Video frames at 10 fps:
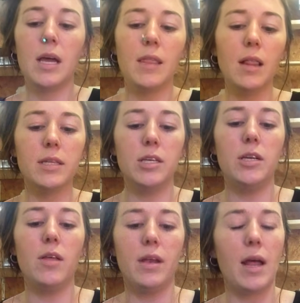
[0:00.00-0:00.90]
And that lets you
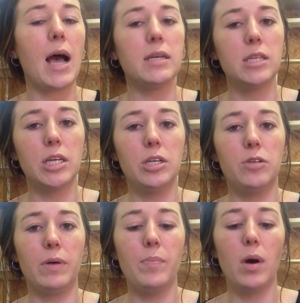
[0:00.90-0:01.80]
know that it has a good
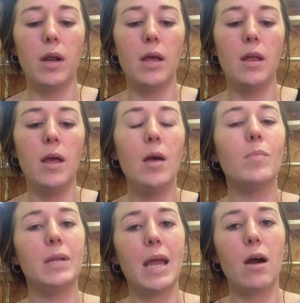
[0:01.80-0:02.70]
grip on it,
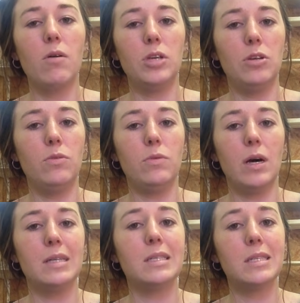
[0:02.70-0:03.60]
but now you
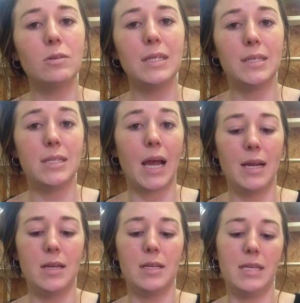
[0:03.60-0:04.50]
still need to
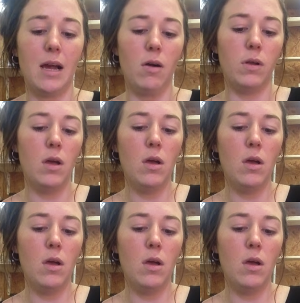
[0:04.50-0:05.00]
tighten it down.